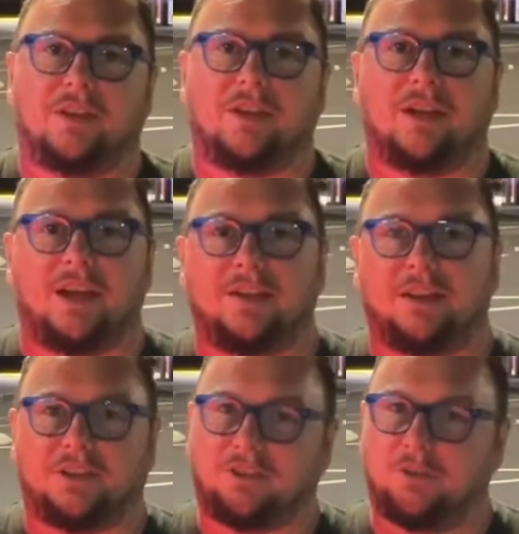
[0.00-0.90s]
and
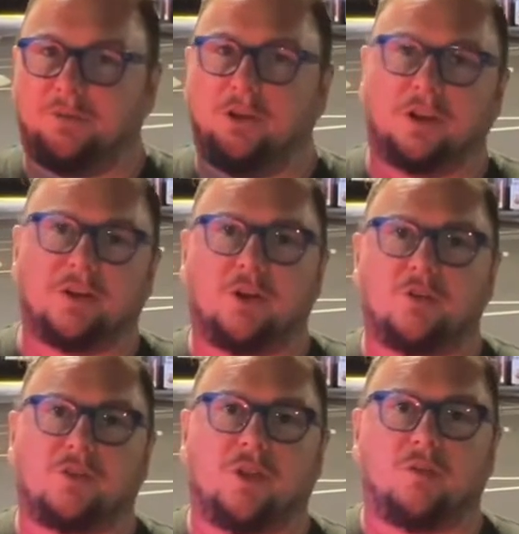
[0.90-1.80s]
just a few little
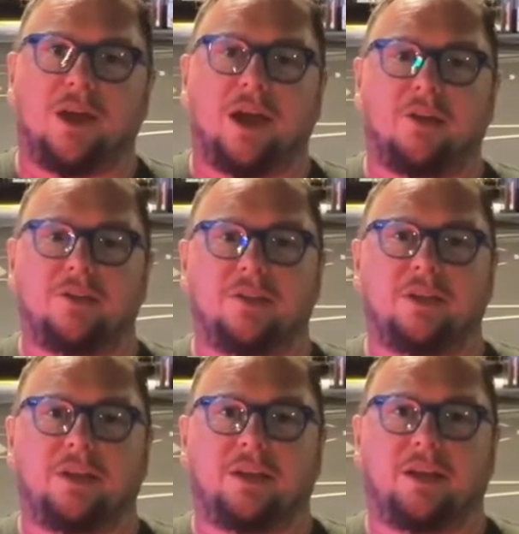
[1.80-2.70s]
notes around
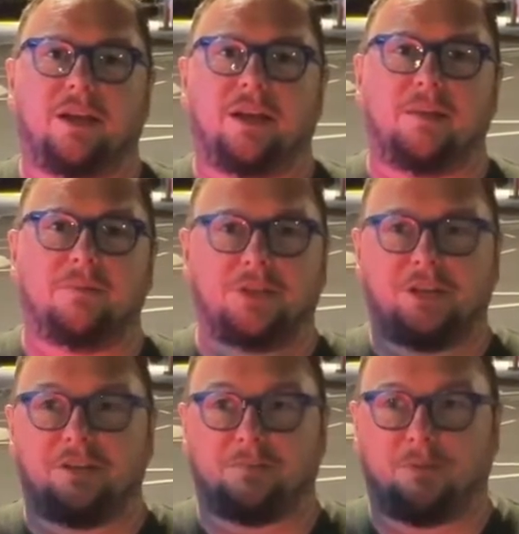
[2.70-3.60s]
the
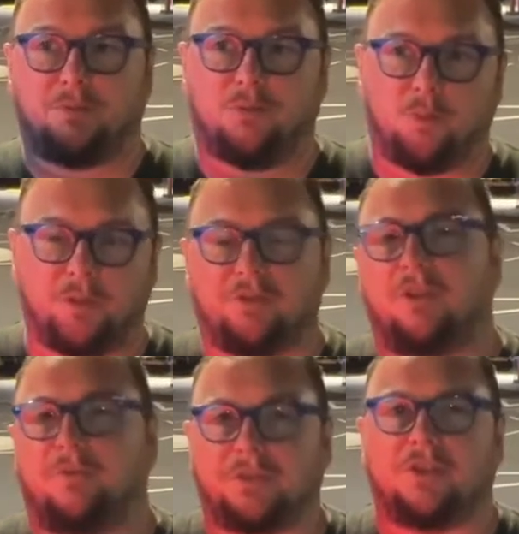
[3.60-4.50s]
MG's performance on
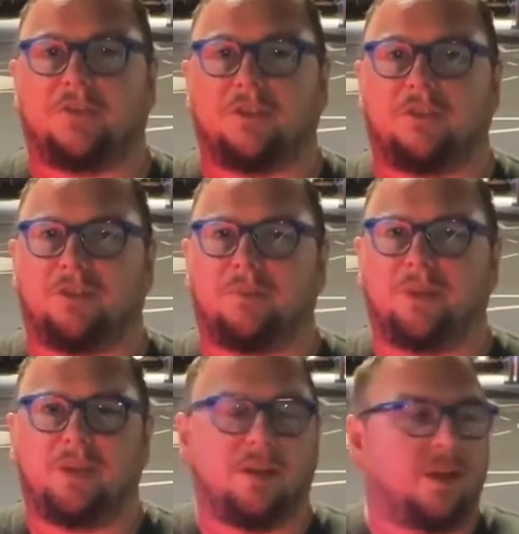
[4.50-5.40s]
efficiency of the trip.
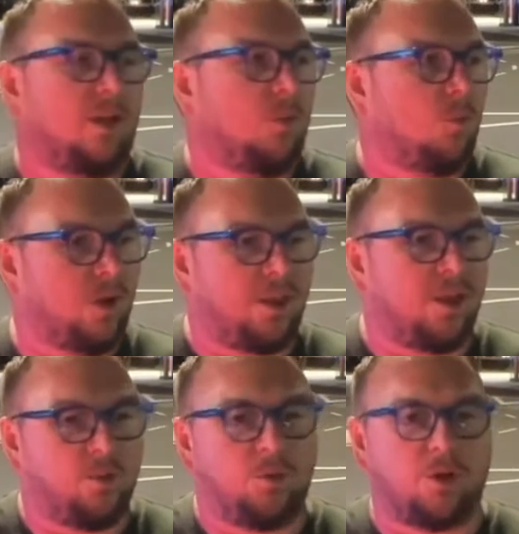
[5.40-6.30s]
One thing I
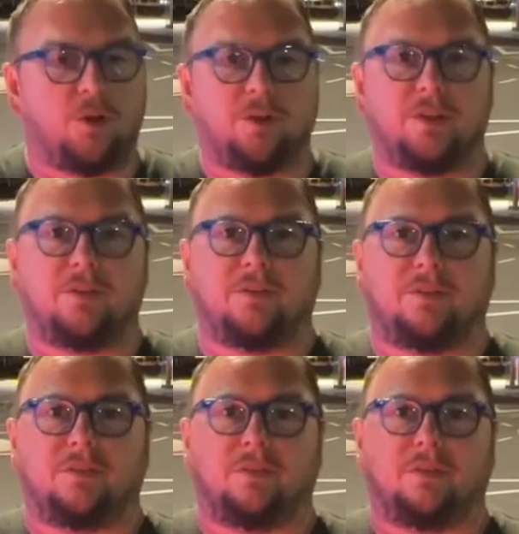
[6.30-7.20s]
will note is
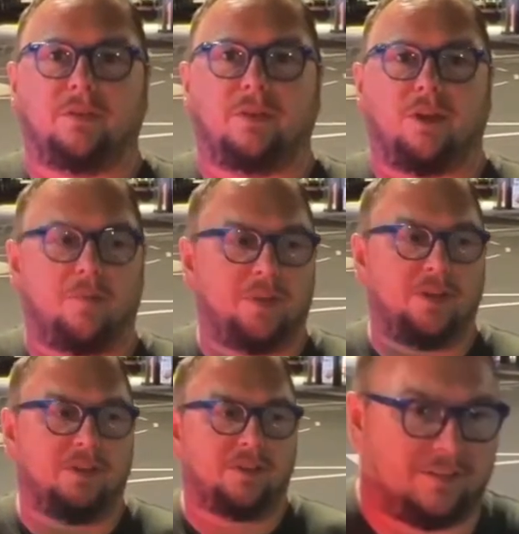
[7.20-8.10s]
I've been
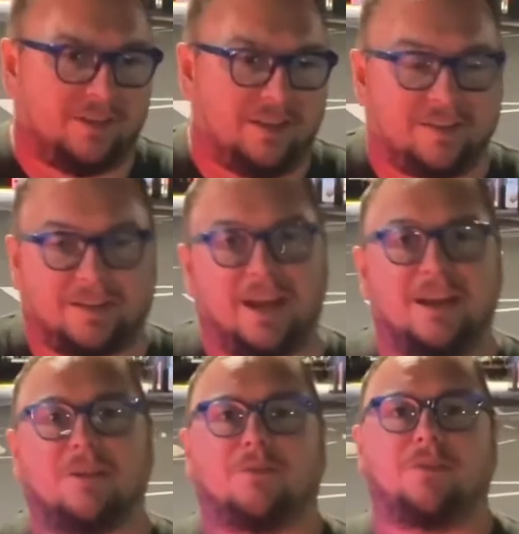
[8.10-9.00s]
in this car
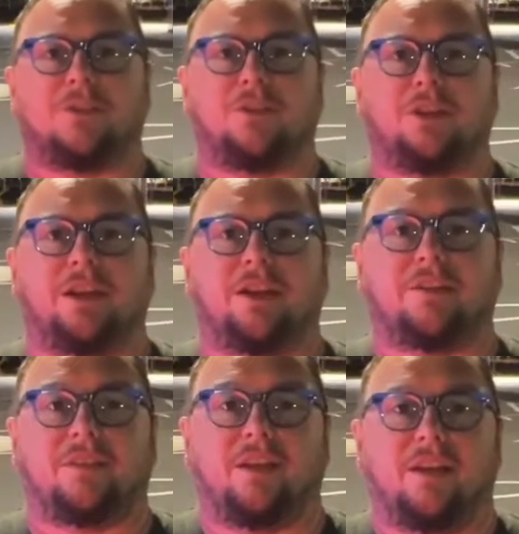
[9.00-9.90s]
now for over 13
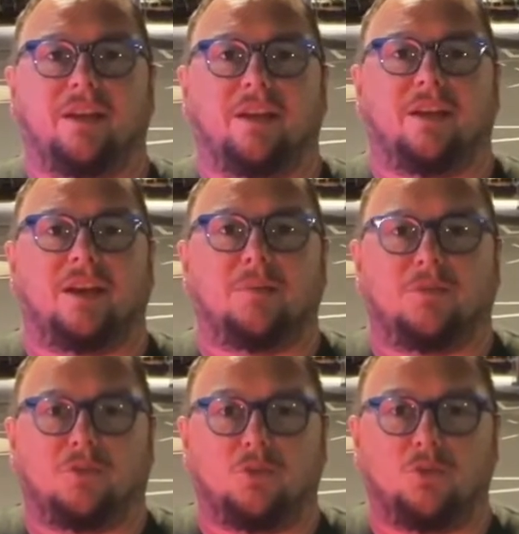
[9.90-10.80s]
hours. I'm
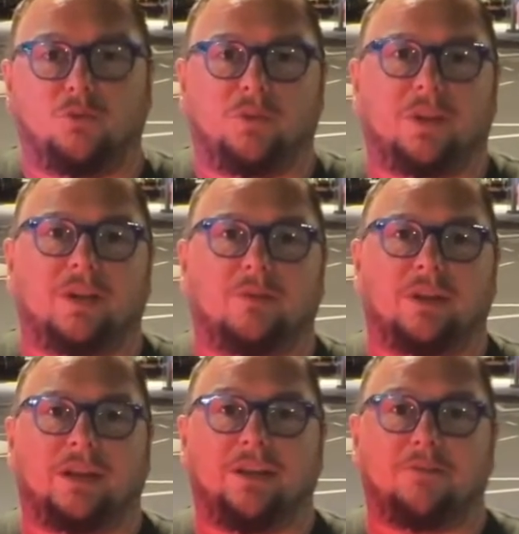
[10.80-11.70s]
still feeling really
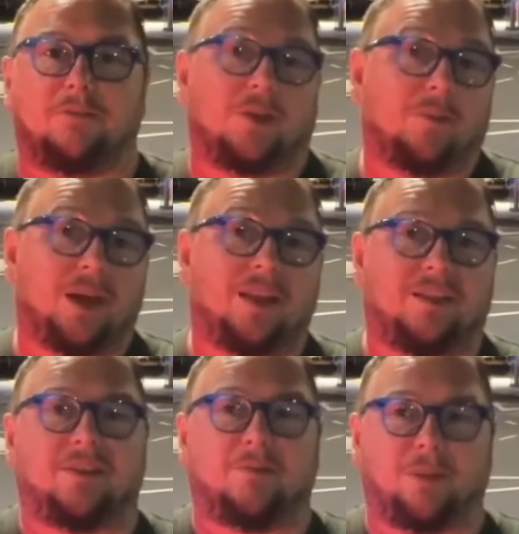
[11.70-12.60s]
comfortable. Now, part of
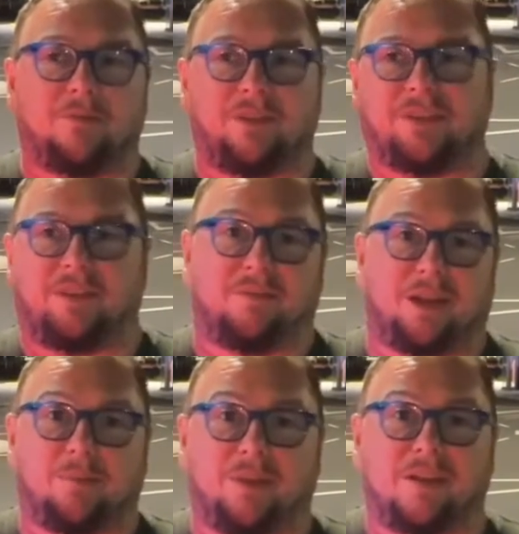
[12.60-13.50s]
that's helped by the fact that every
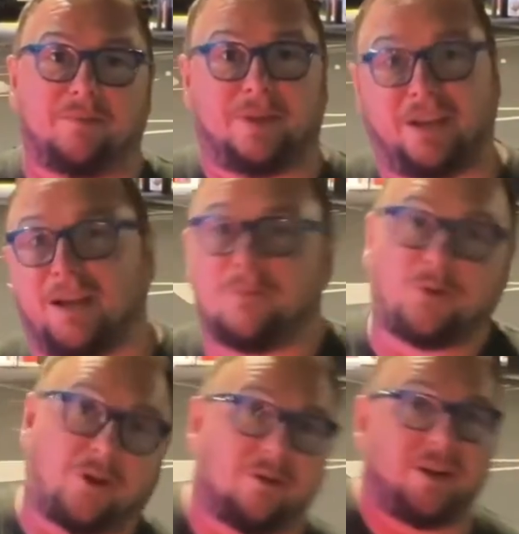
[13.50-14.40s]
couple of hours I'm getting up,
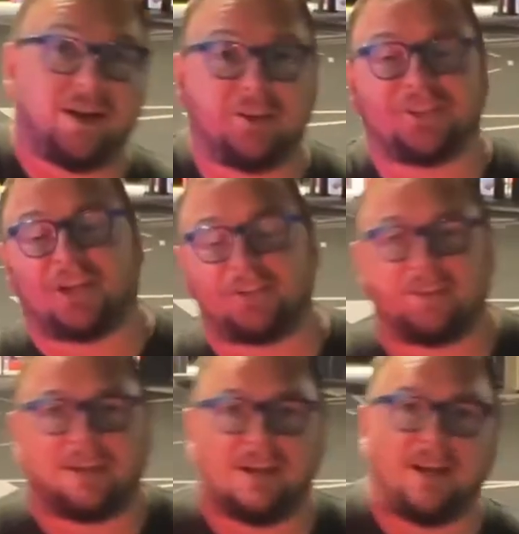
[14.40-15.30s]
walking around, charging the
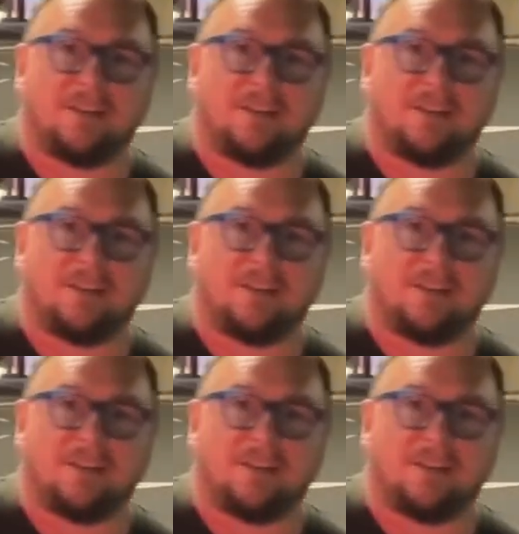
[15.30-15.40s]
car,